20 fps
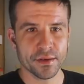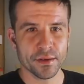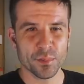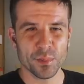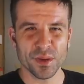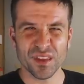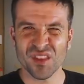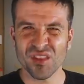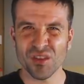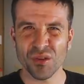
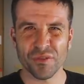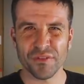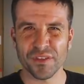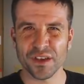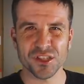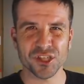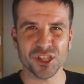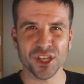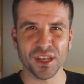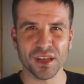there's no
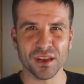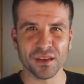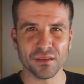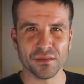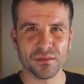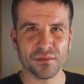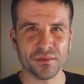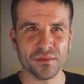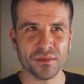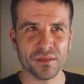finishing gun.
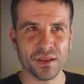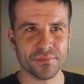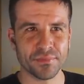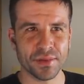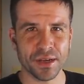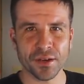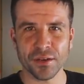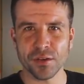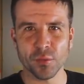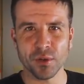
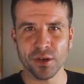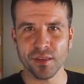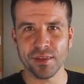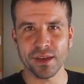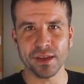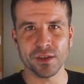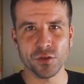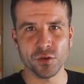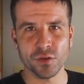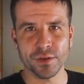I don't know what it's
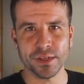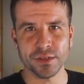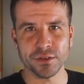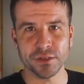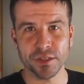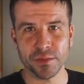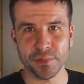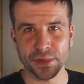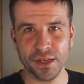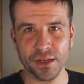like in your
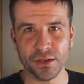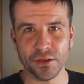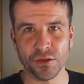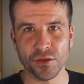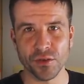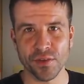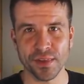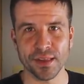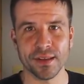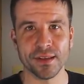country, but here in
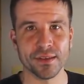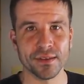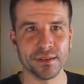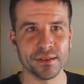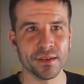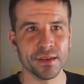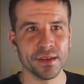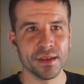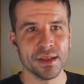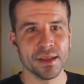New Zealand,
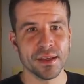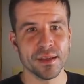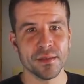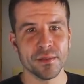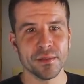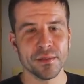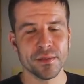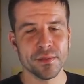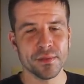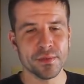
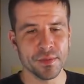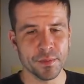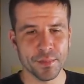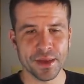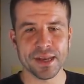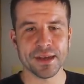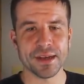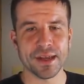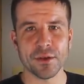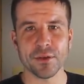the
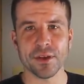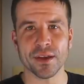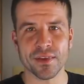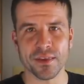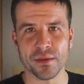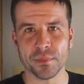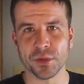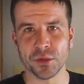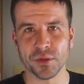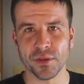main nail guns
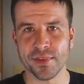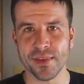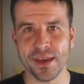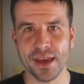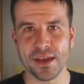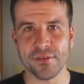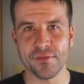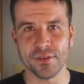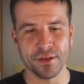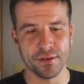that builders
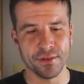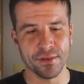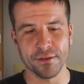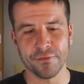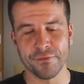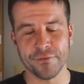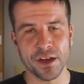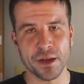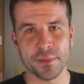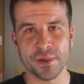have is a
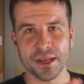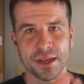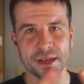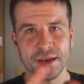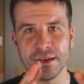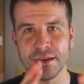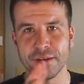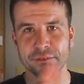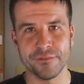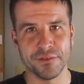framing
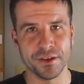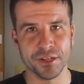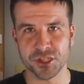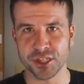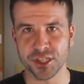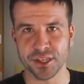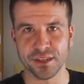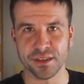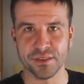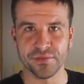gun and a
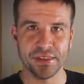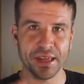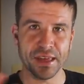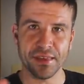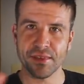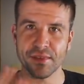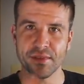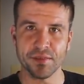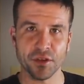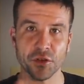finishing gun.
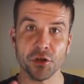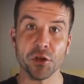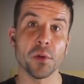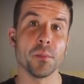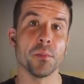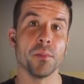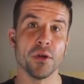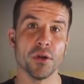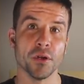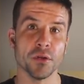That's the
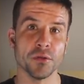combo.